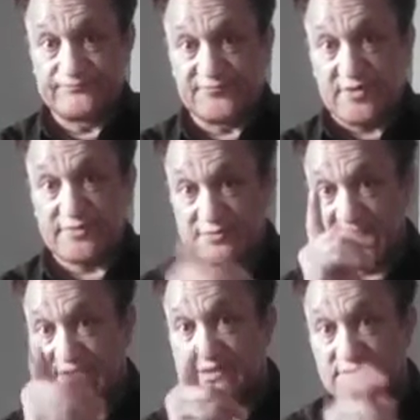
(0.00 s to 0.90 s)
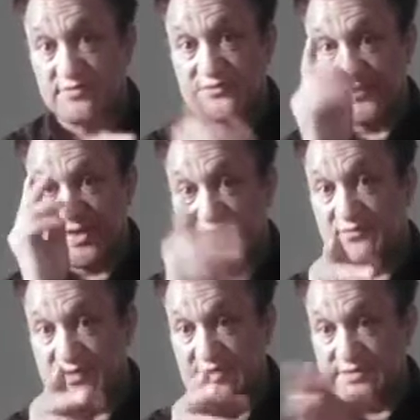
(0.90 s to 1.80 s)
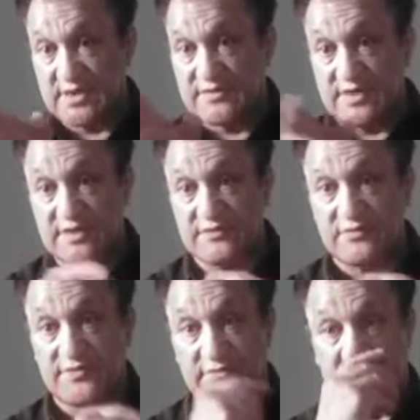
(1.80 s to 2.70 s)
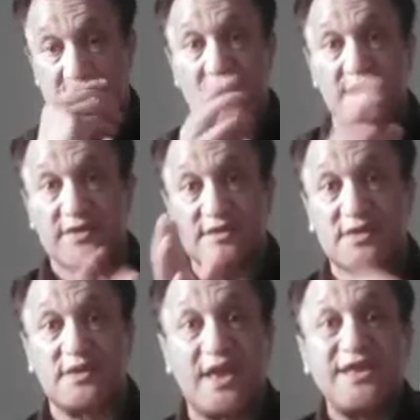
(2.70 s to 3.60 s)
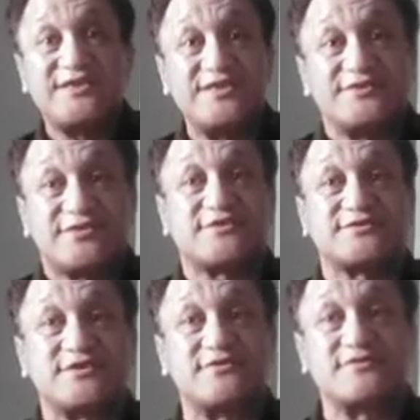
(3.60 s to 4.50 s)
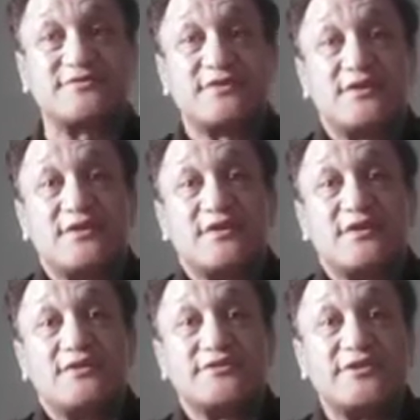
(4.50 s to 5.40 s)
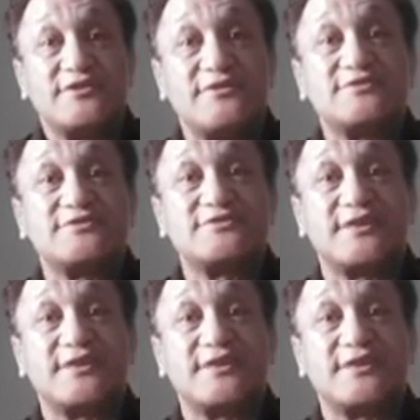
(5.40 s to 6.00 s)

Right? 1823. Everything started 1823. And then in 1862, the New Zealand